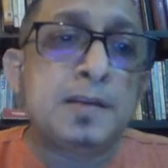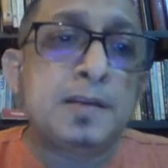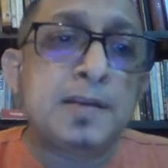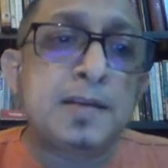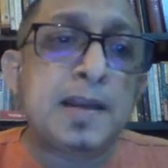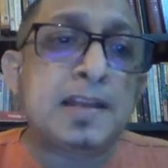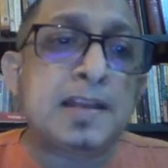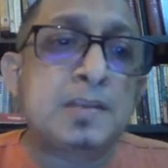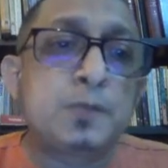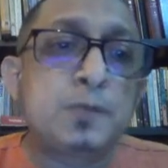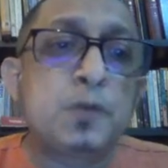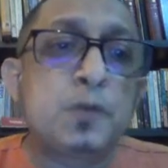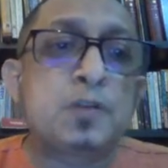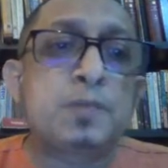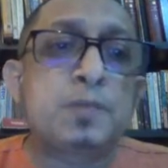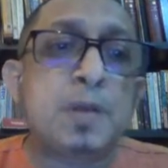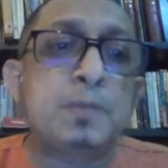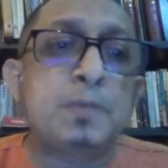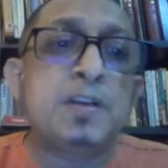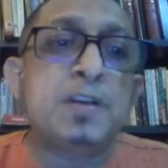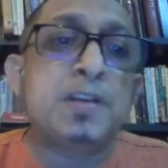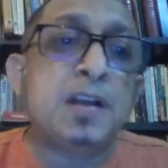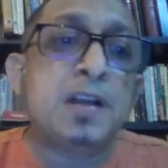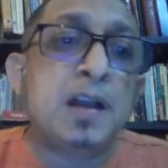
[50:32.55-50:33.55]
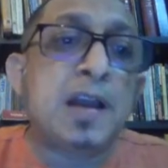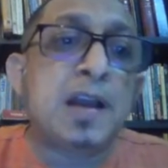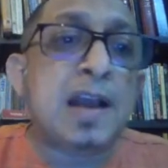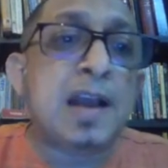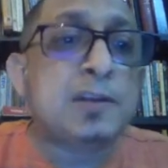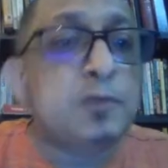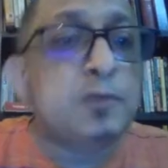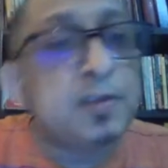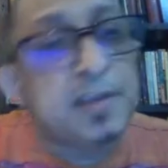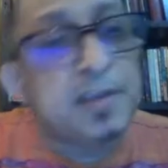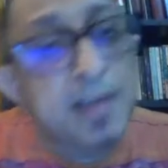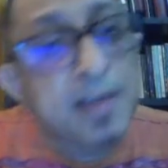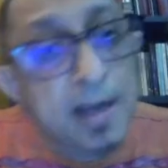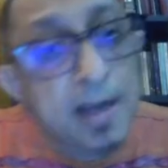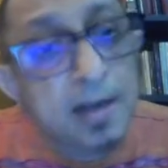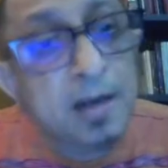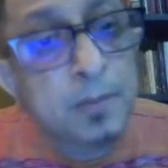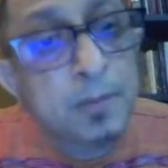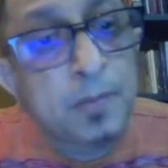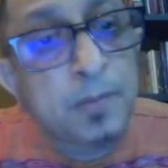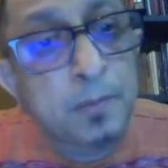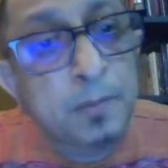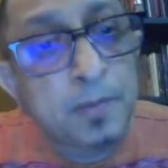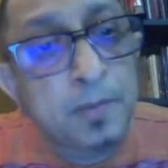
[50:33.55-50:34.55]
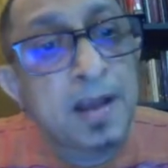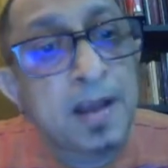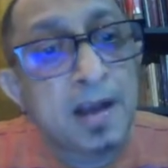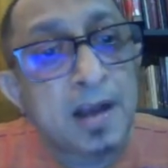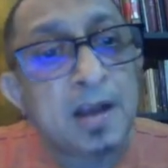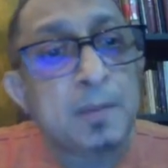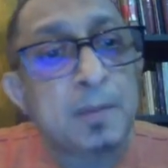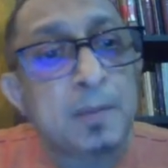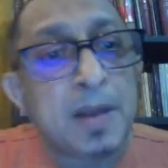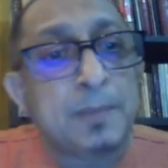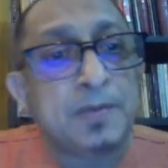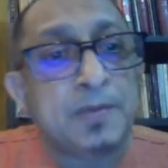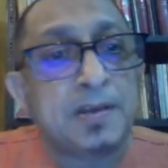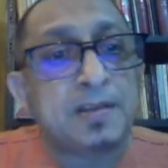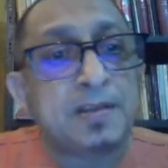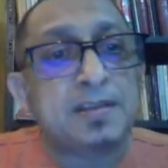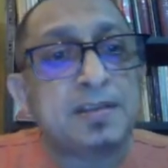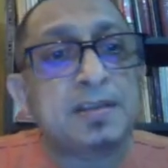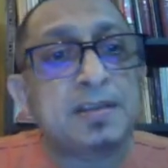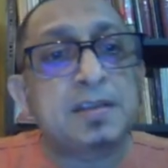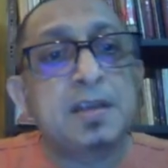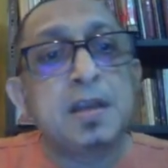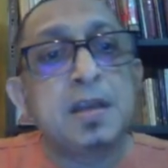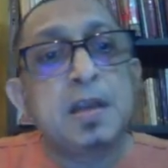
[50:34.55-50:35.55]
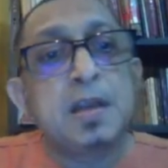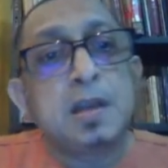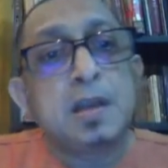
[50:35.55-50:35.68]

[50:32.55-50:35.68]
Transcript: the textbooks publishing are actually the younger Baptists.